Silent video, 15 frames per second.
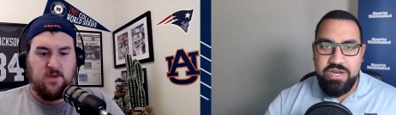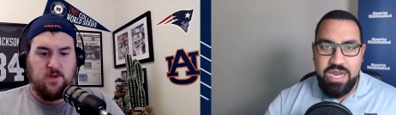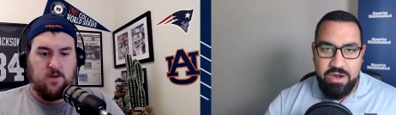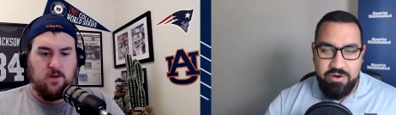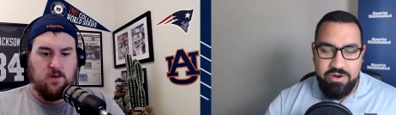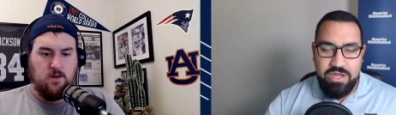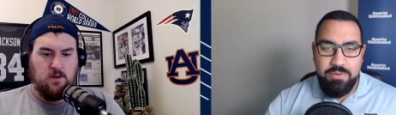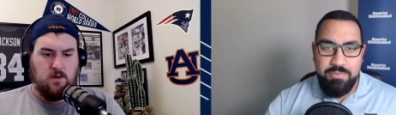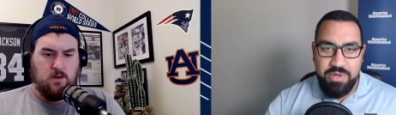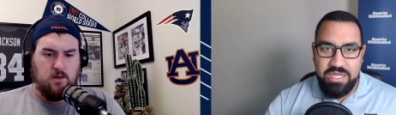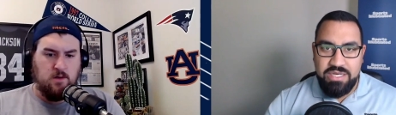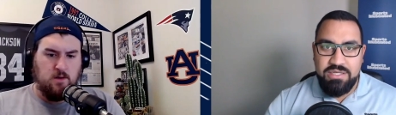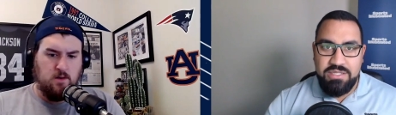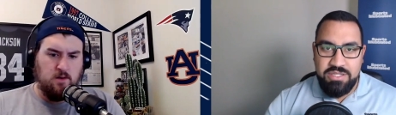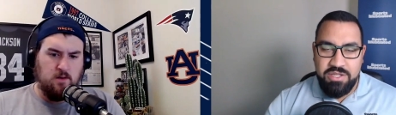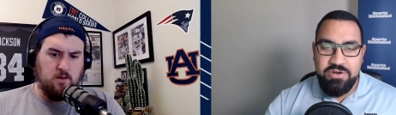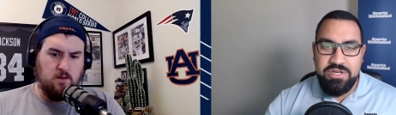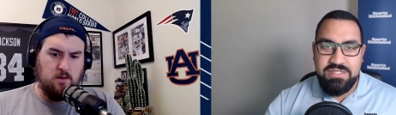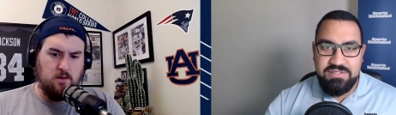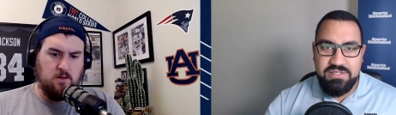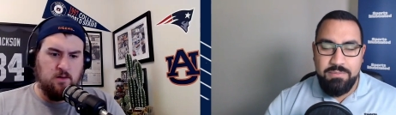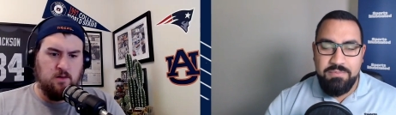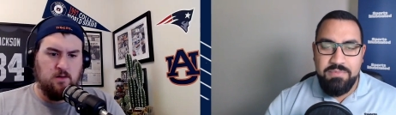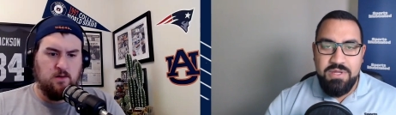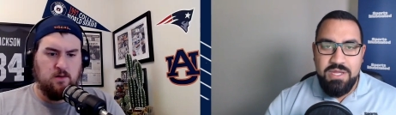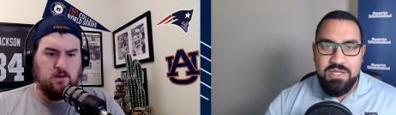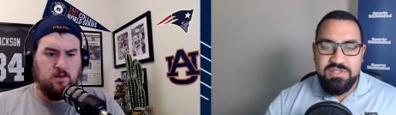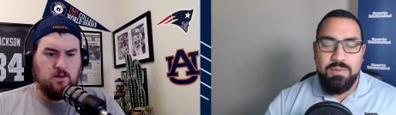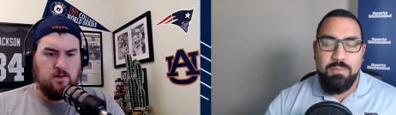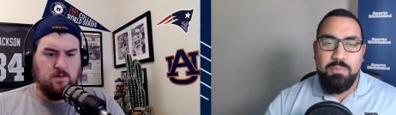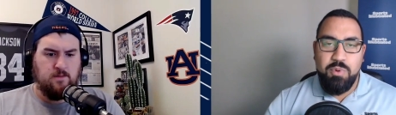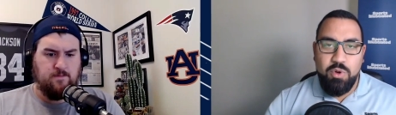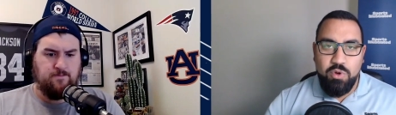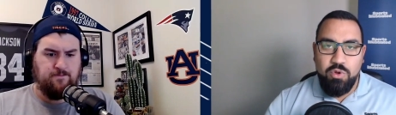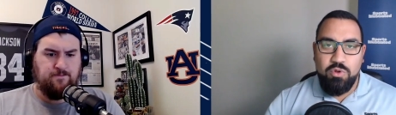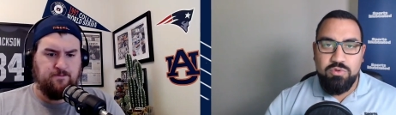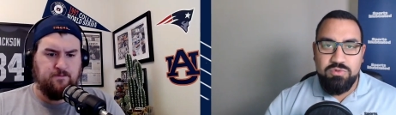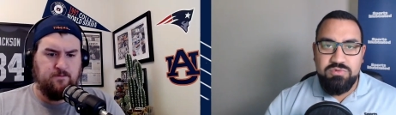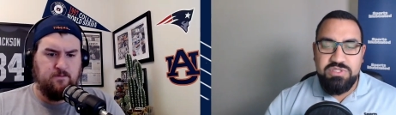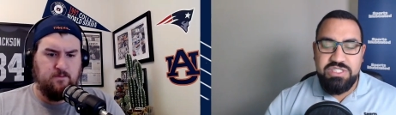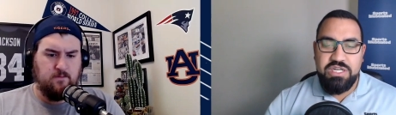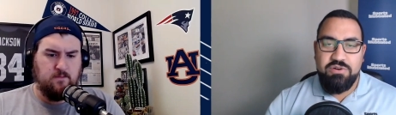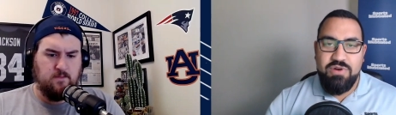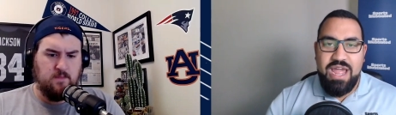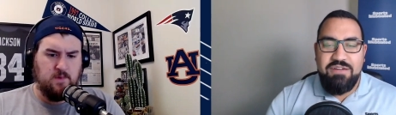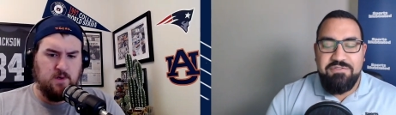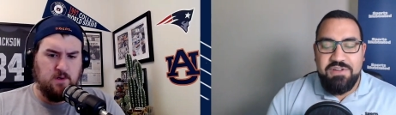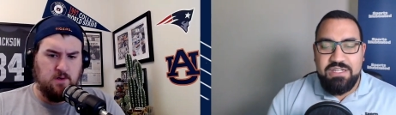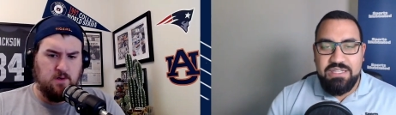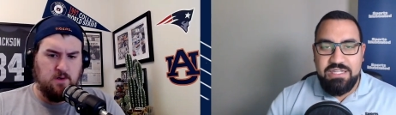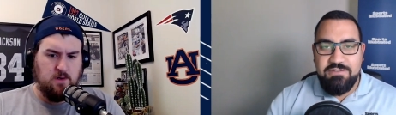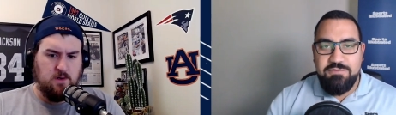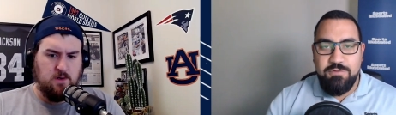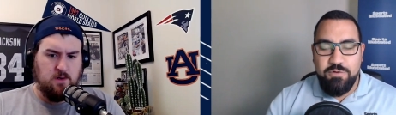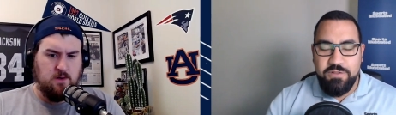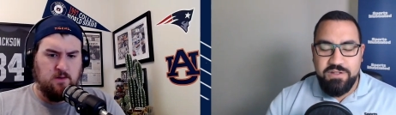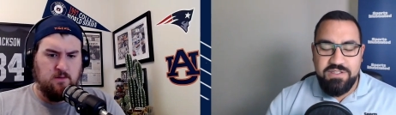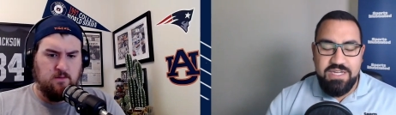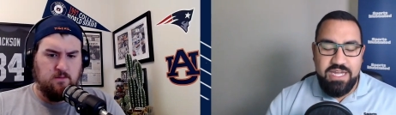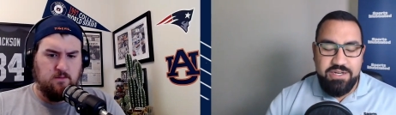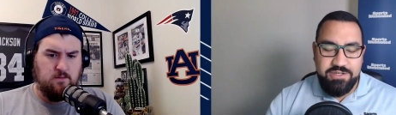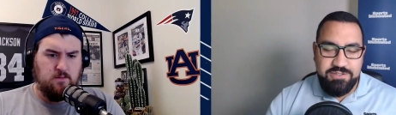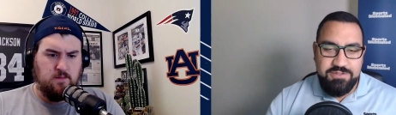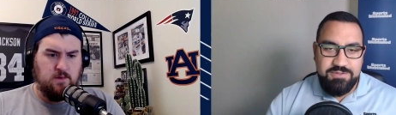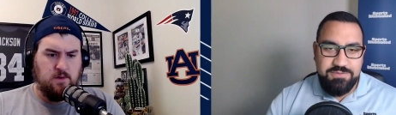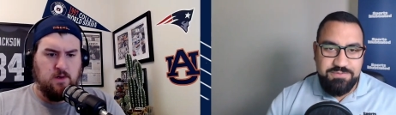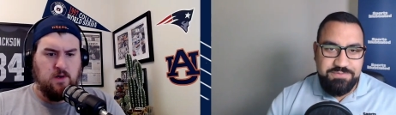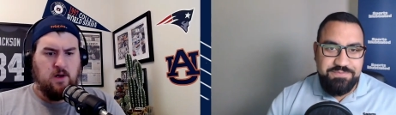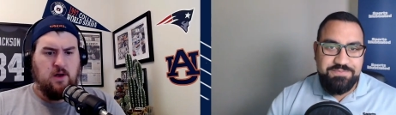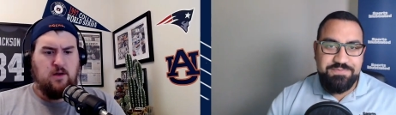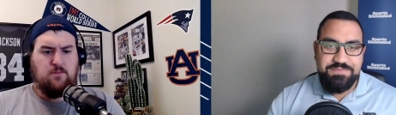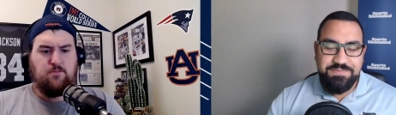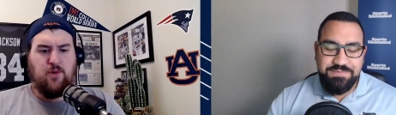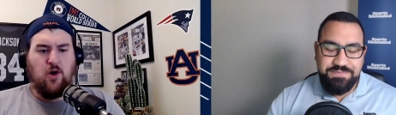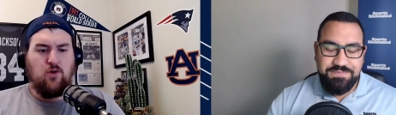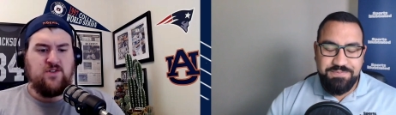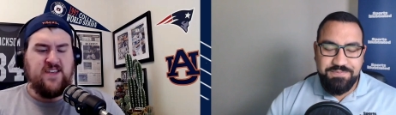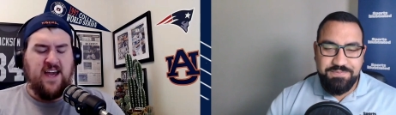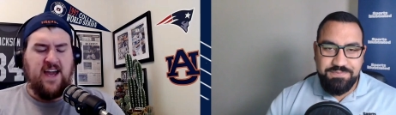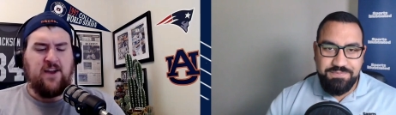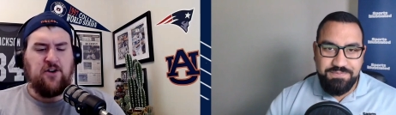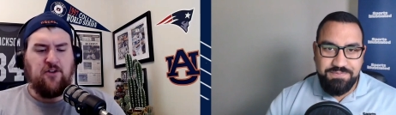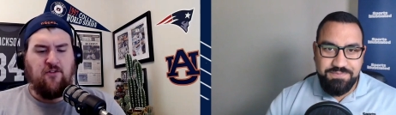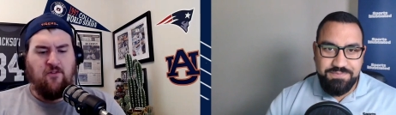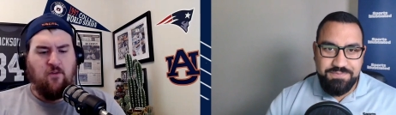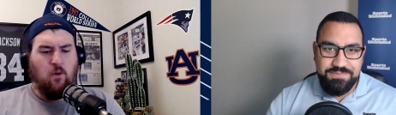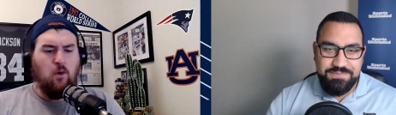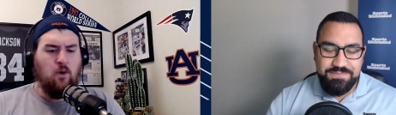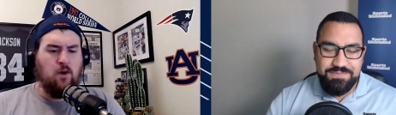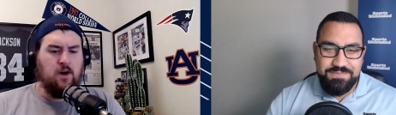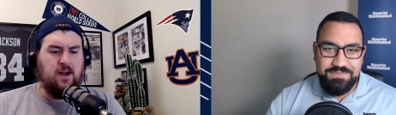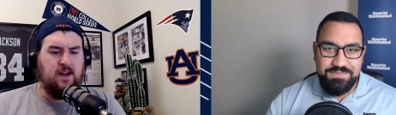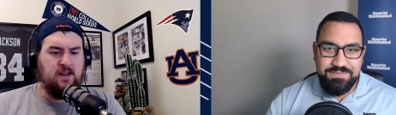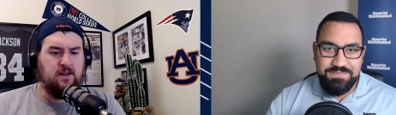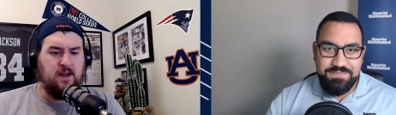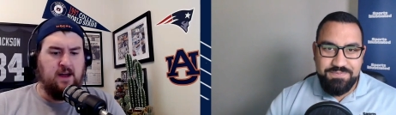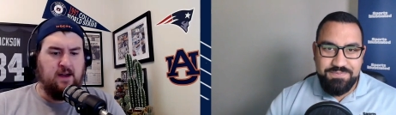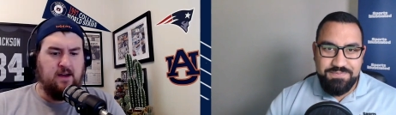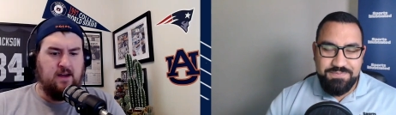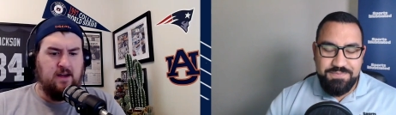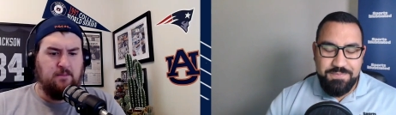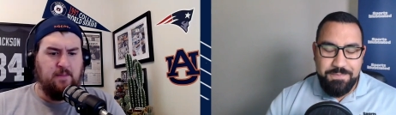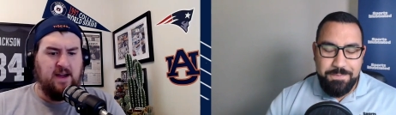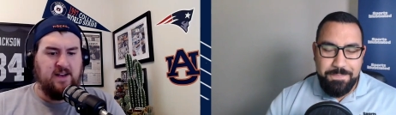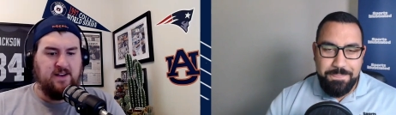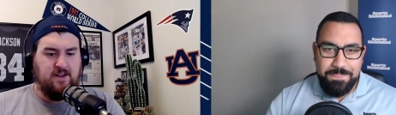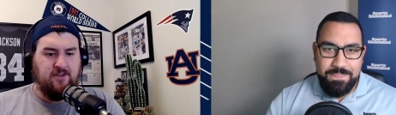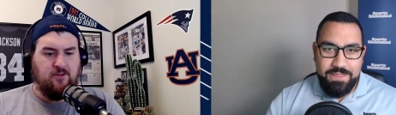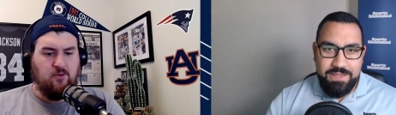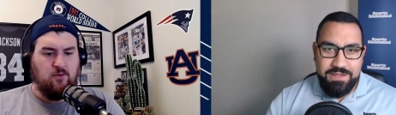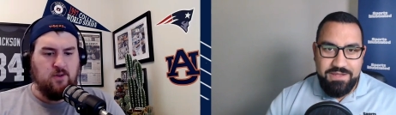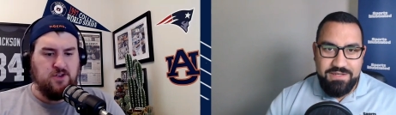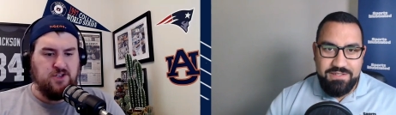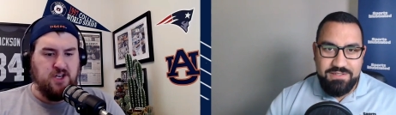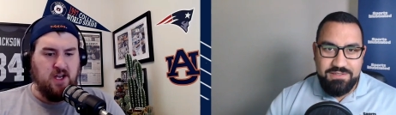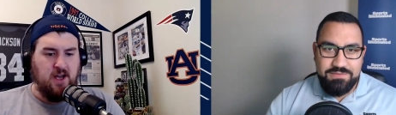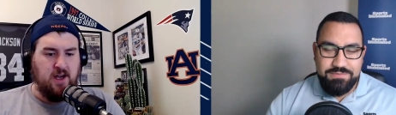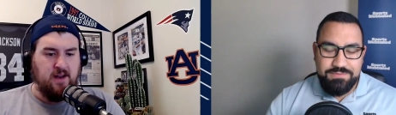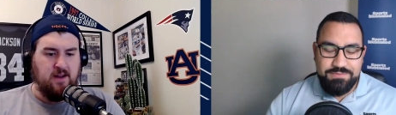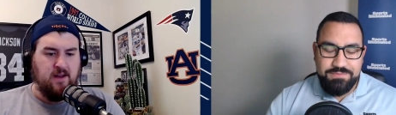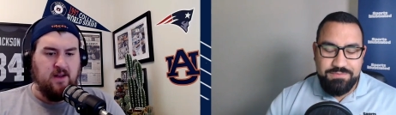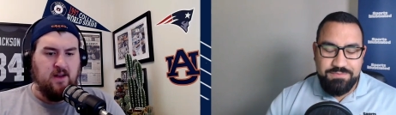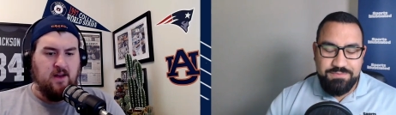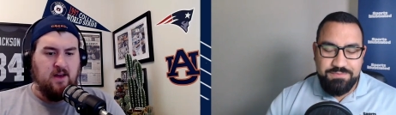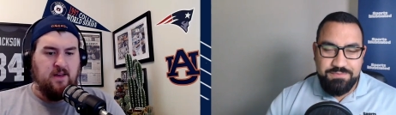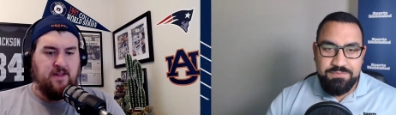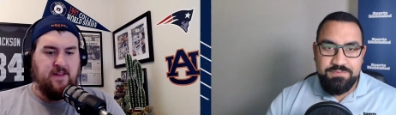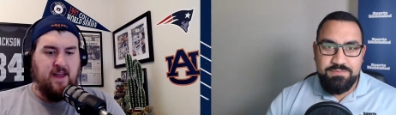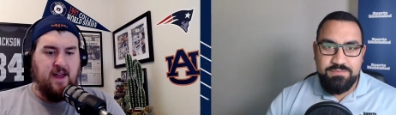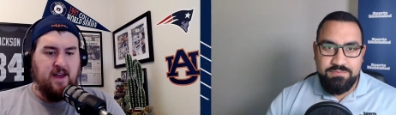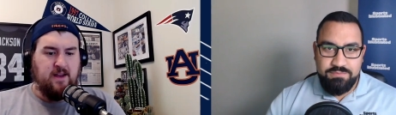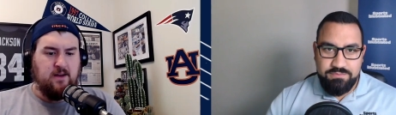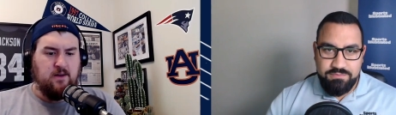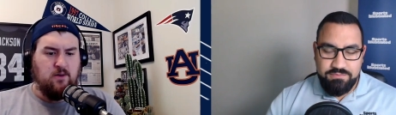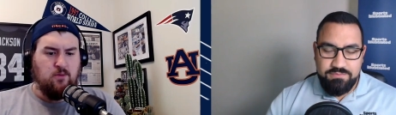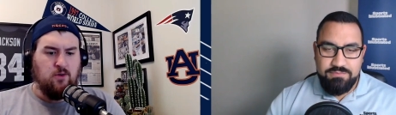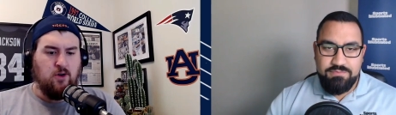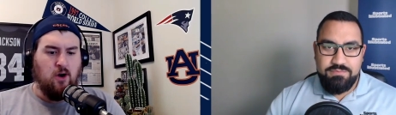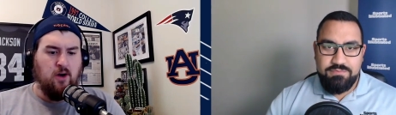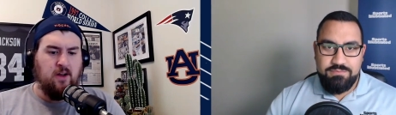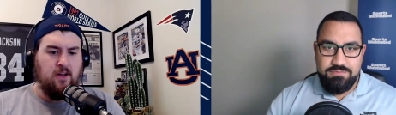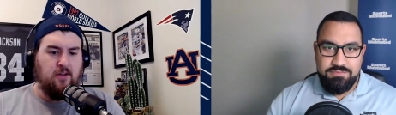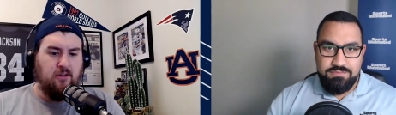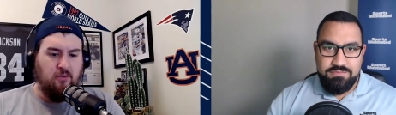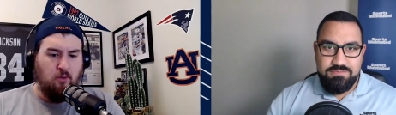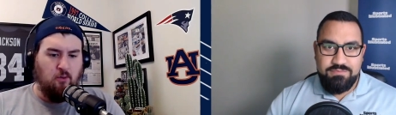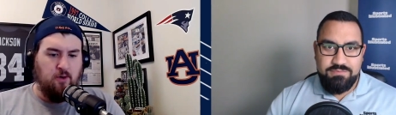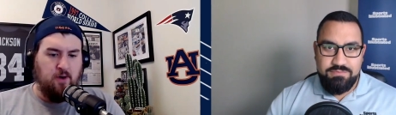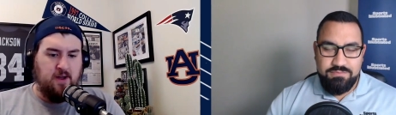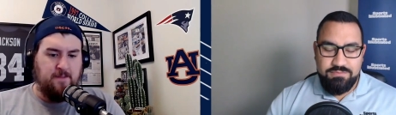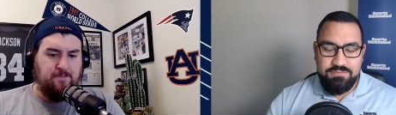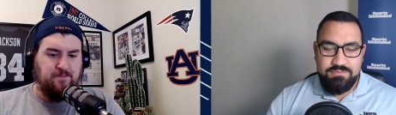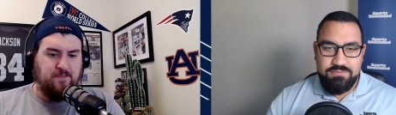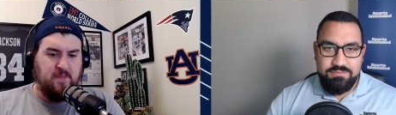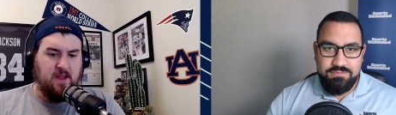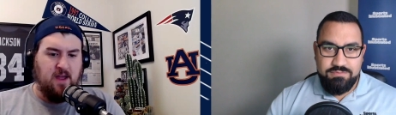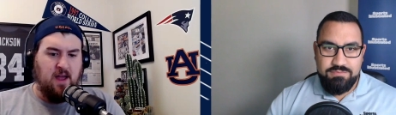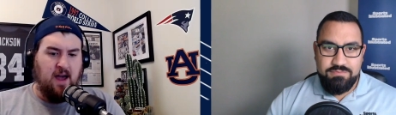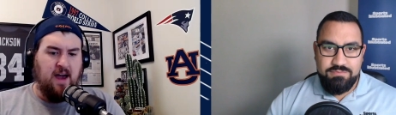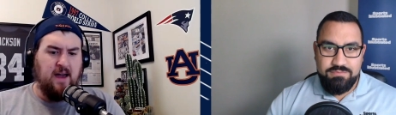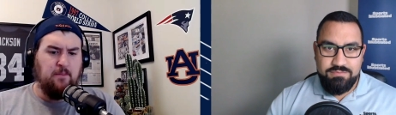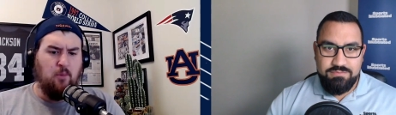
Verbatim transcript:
Speaker 1: area, but there is some some pull geographically for the Tigers.
Speaker 2: Bo Tiger Four in uh, in my Discord, John said regarding Sorey, I'm